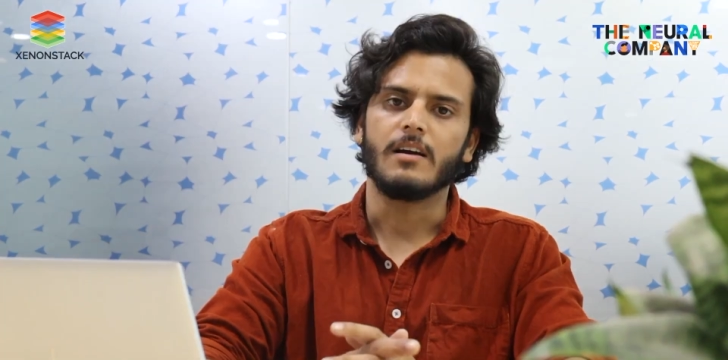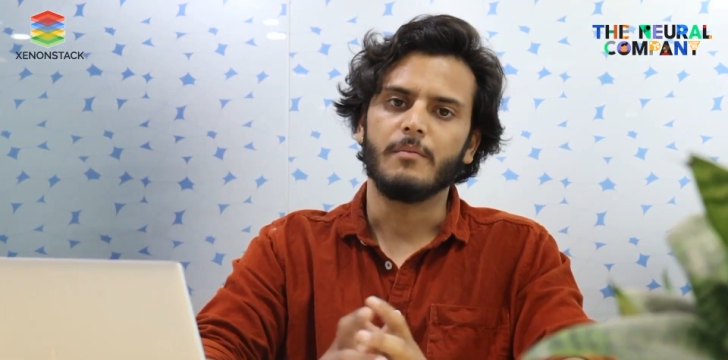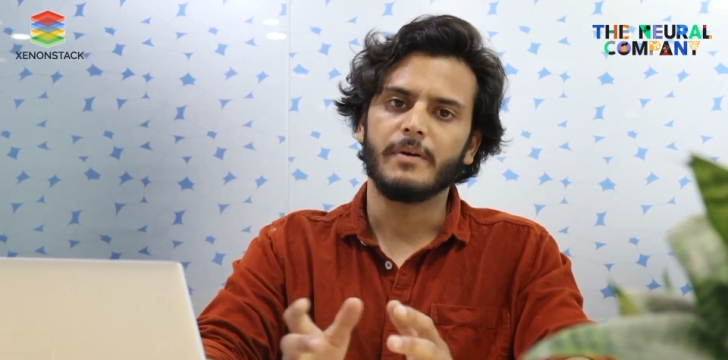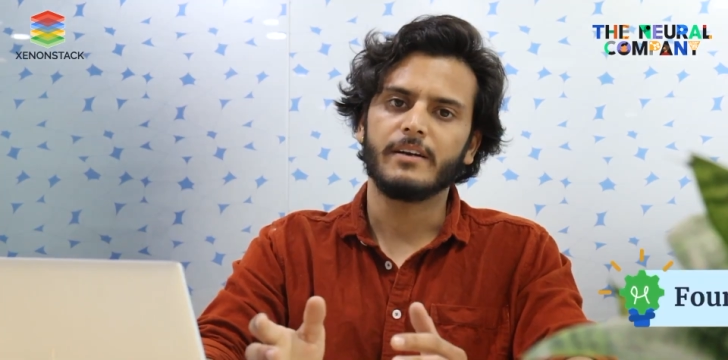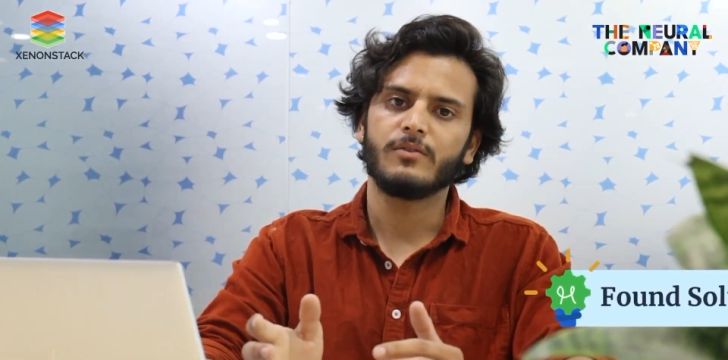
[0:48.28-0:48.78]

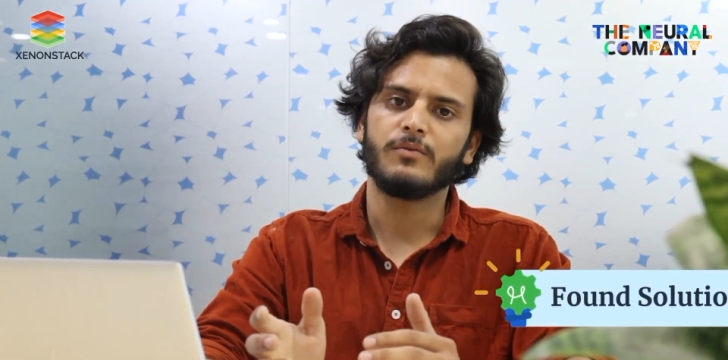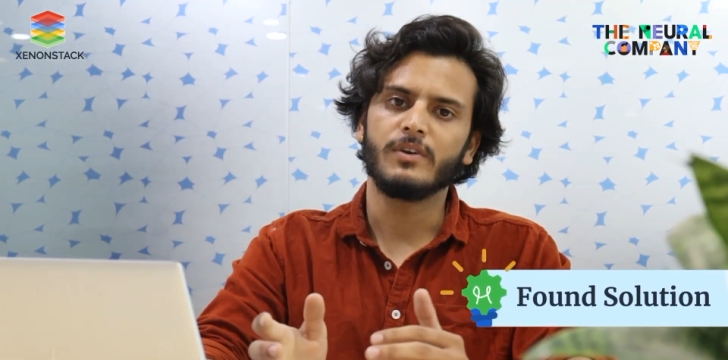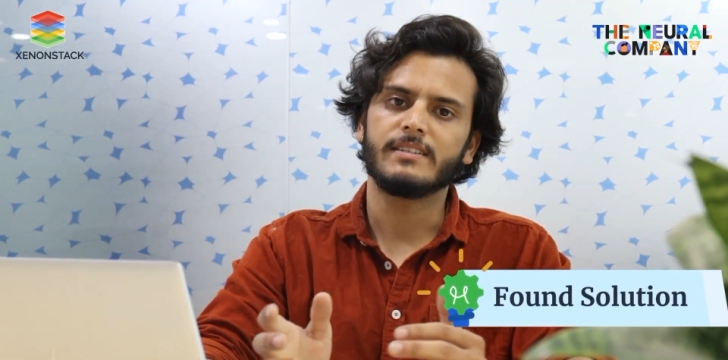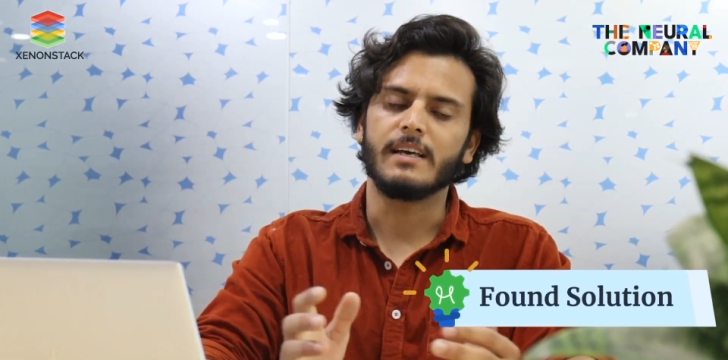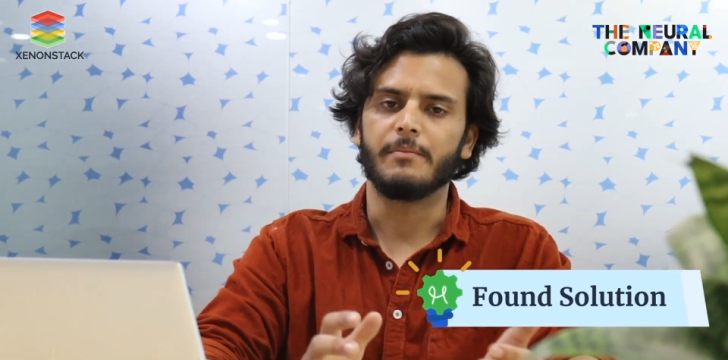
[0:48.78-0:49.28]
Compared to
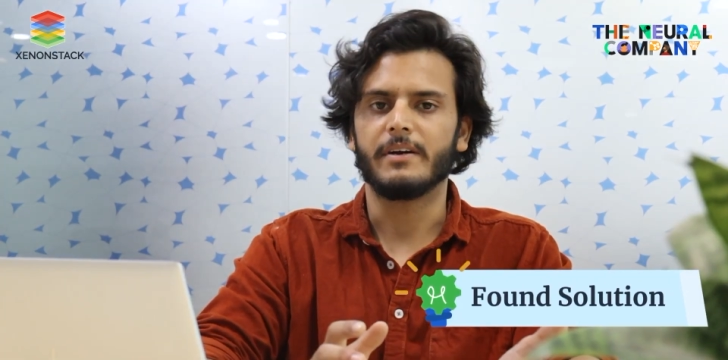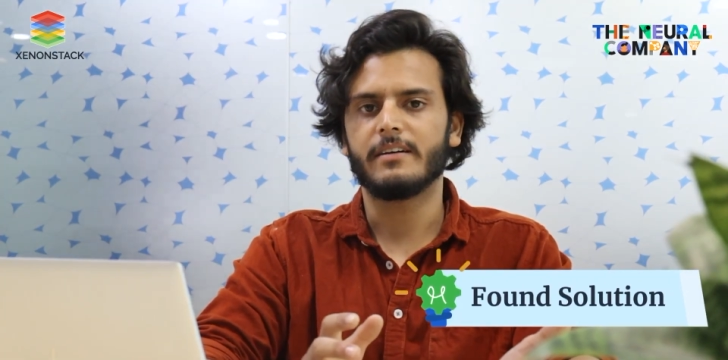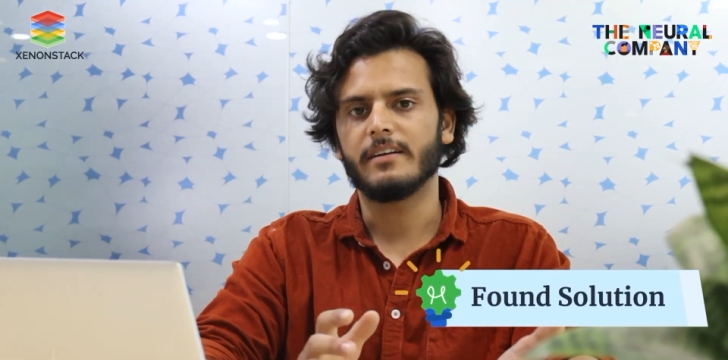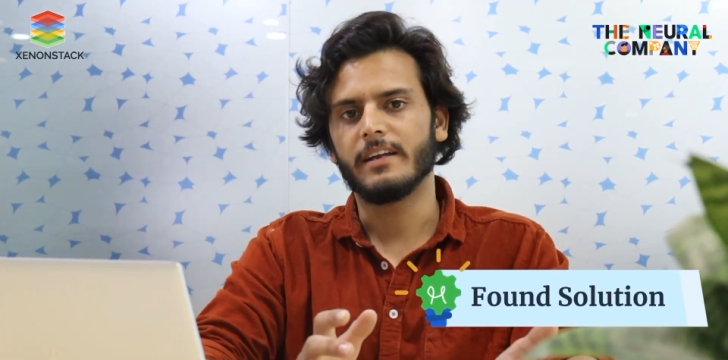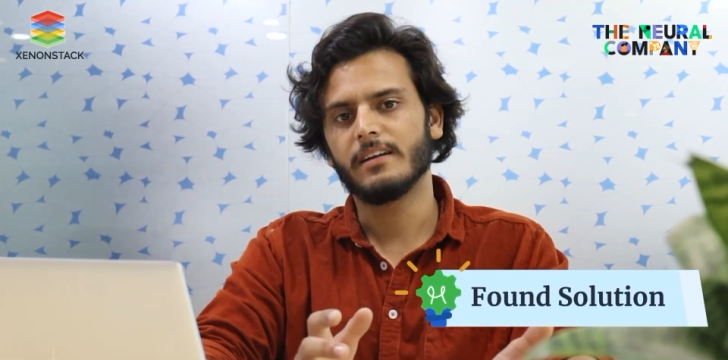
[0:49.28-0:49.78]
fully
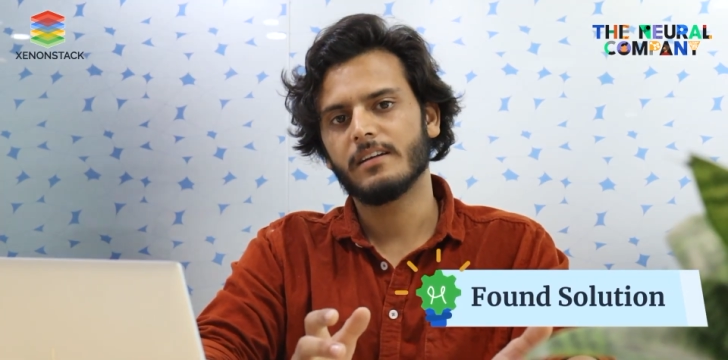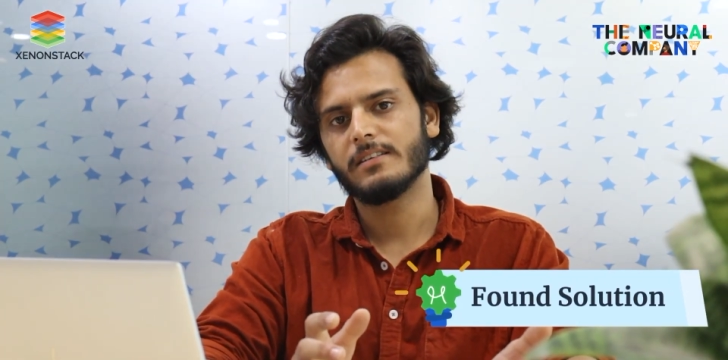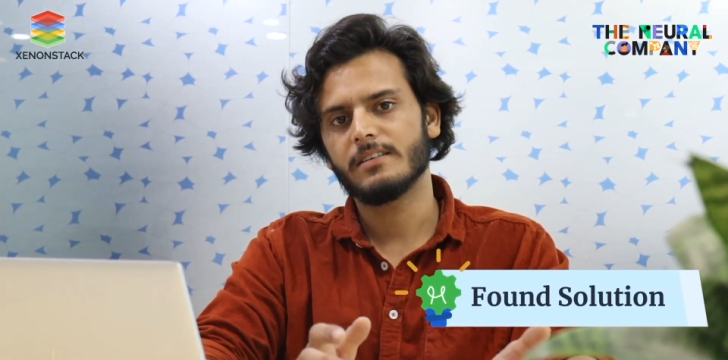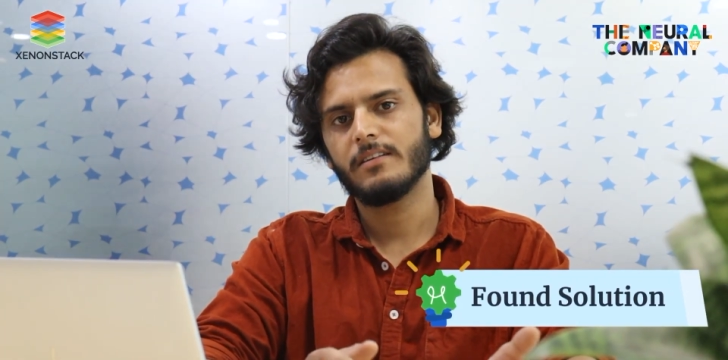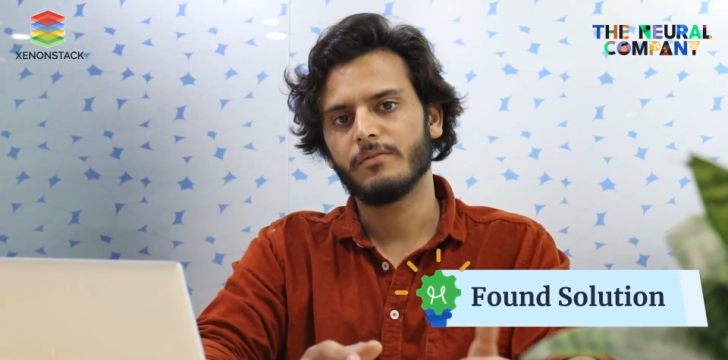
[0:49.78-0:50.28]
separate real
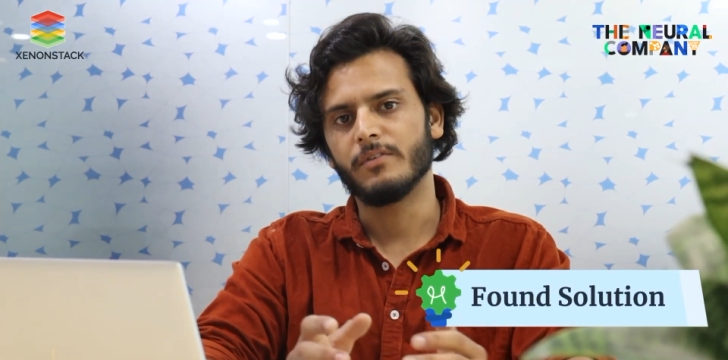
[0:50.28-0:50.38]
cluster,